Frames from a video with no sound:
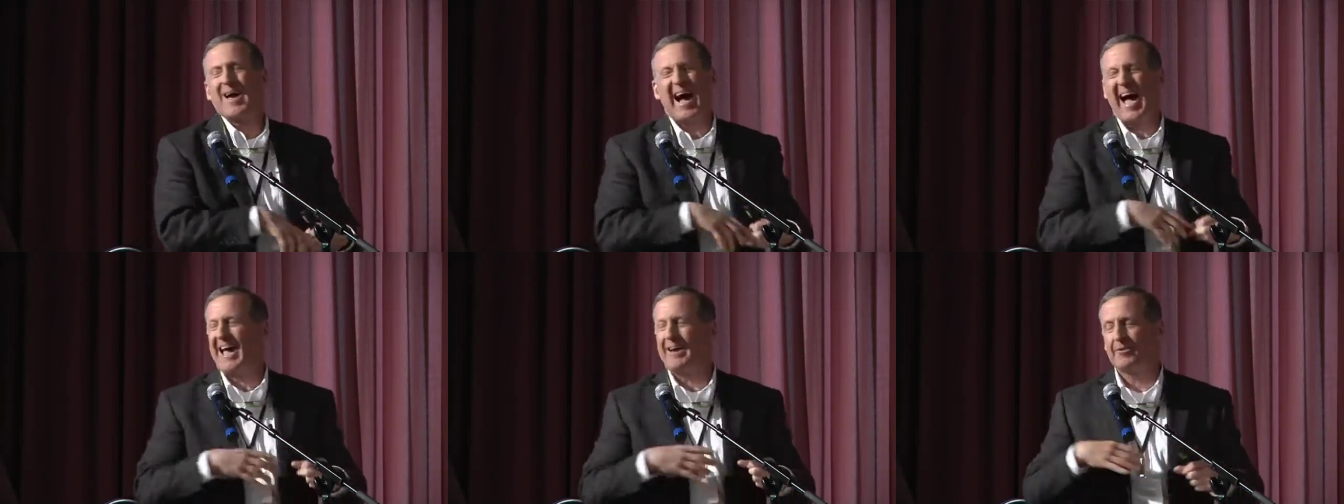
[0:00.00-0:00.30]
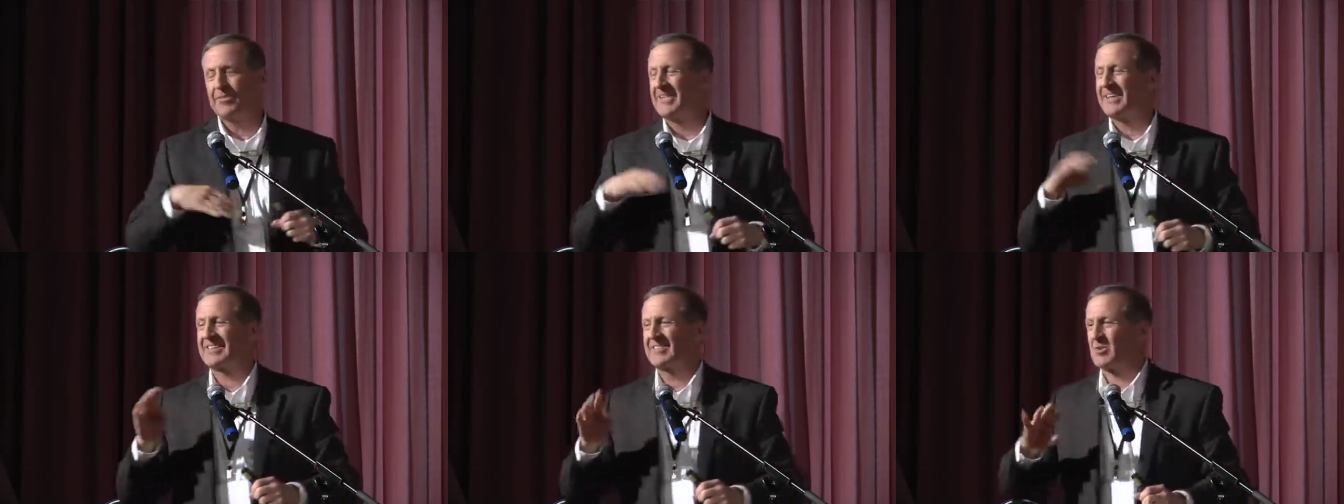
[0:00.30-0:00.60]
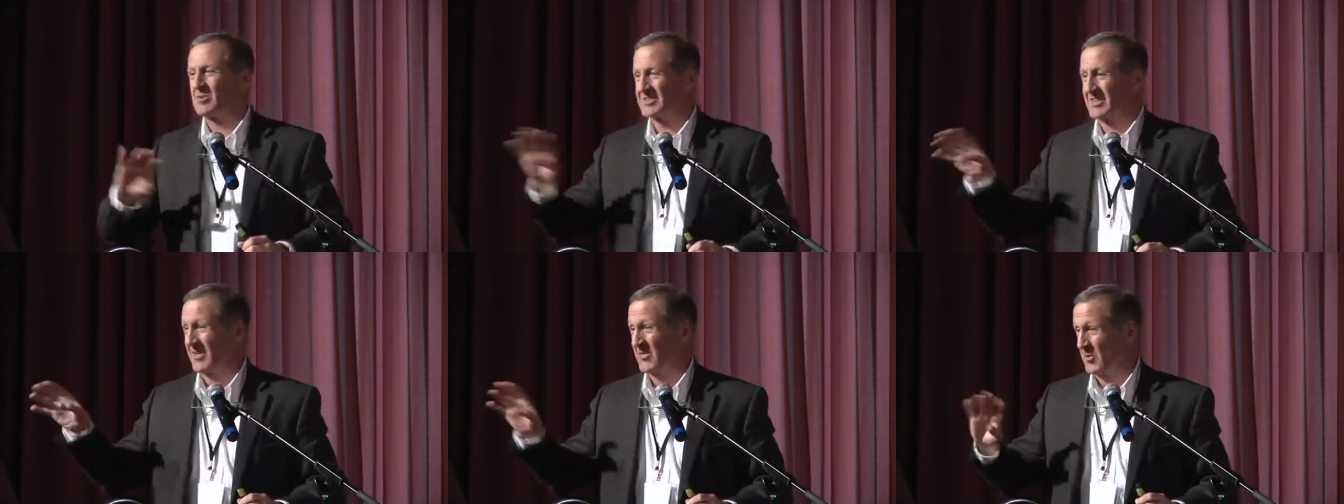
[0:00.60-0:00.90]
I don't think
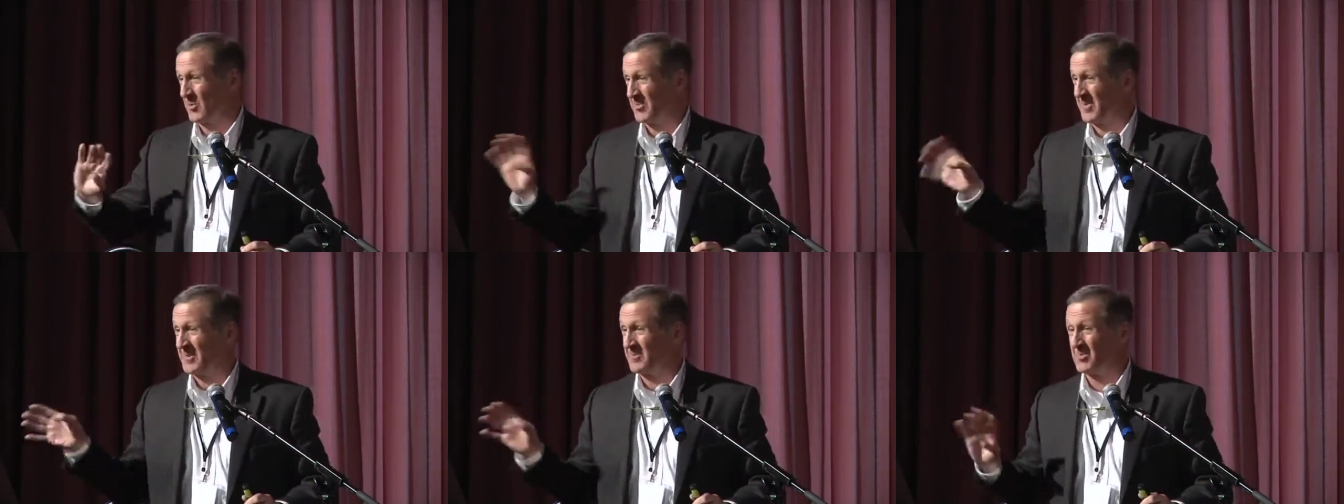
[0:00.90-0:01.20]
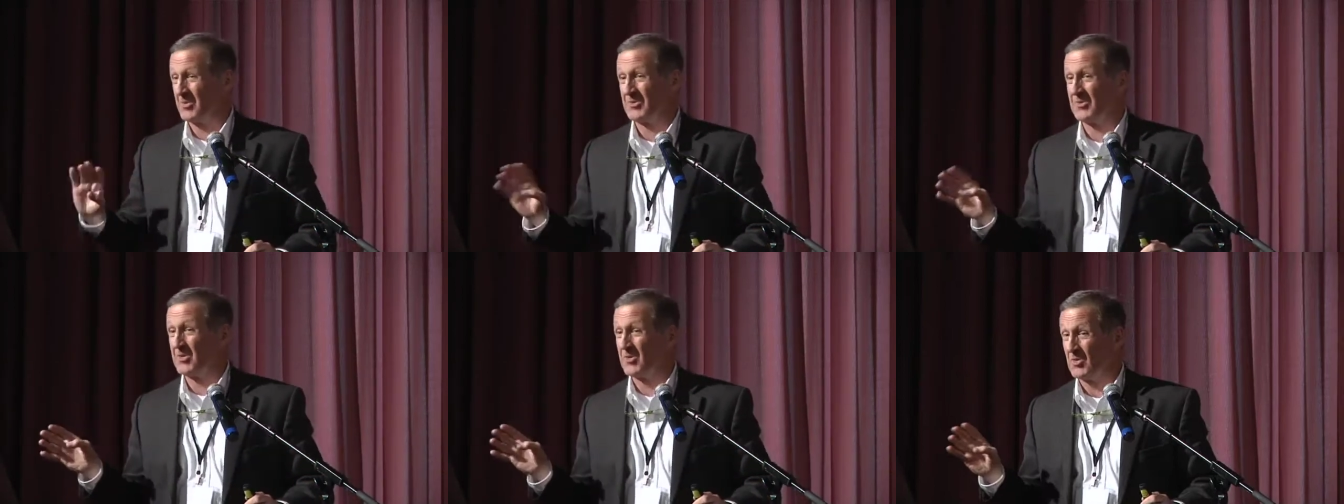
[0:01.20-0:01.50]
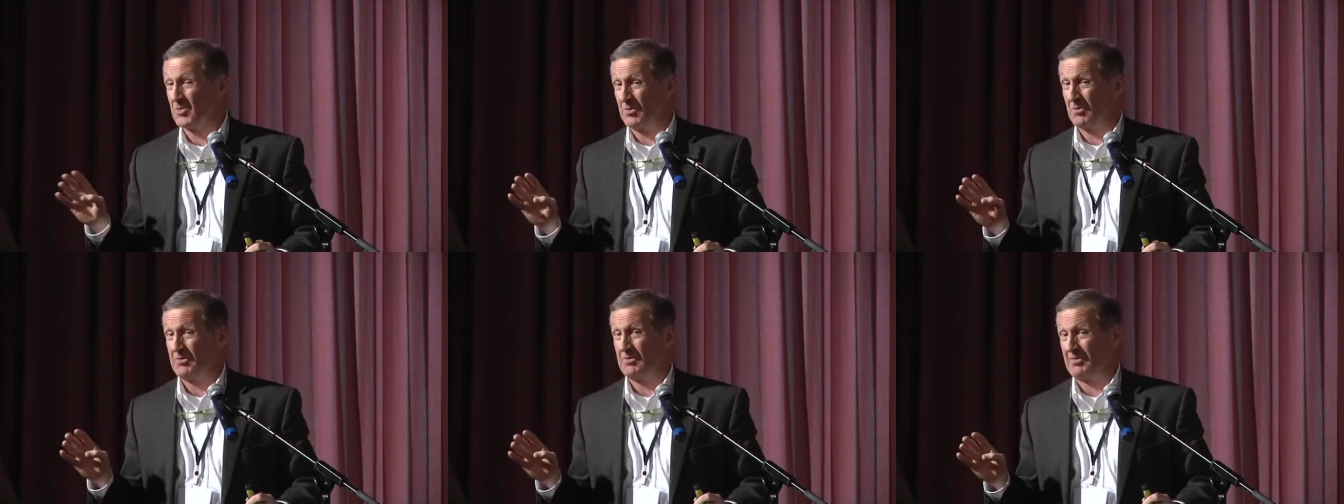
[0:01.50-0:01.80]
those other people
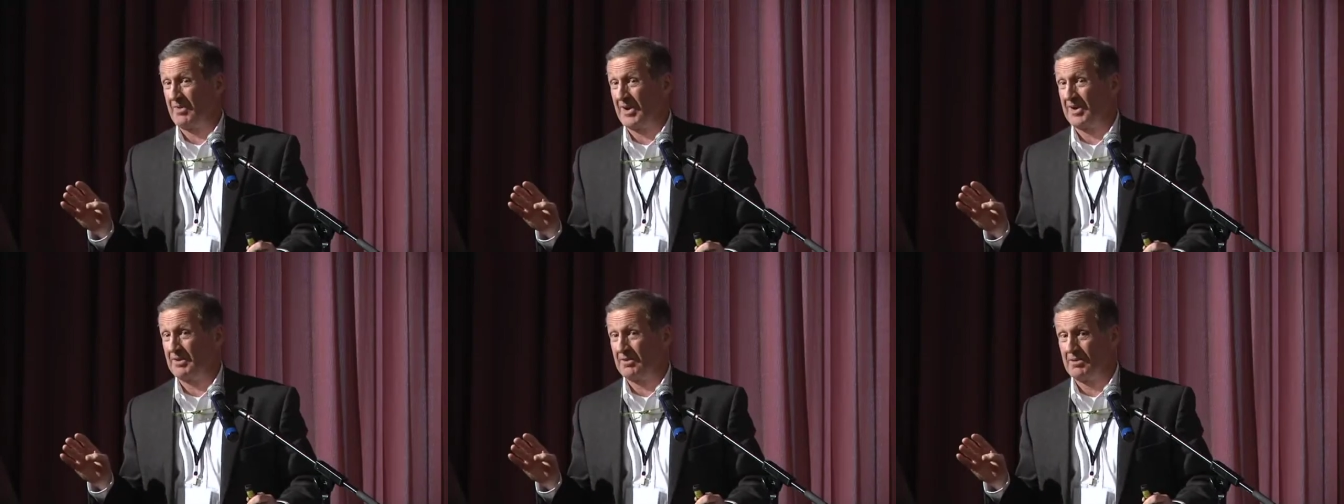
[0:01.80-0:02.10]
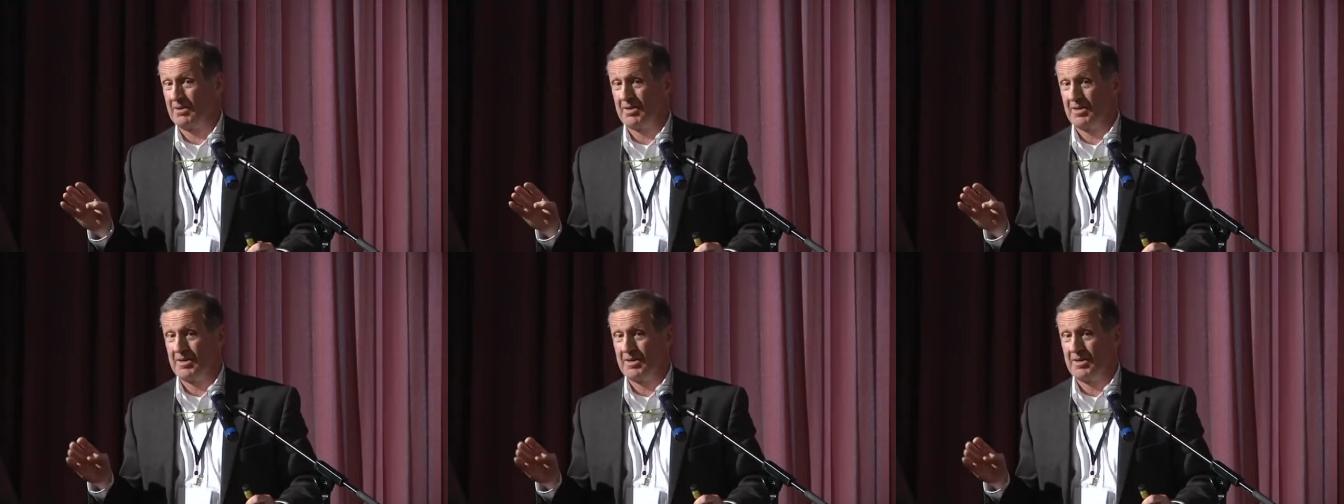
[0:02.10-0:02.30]
do, right?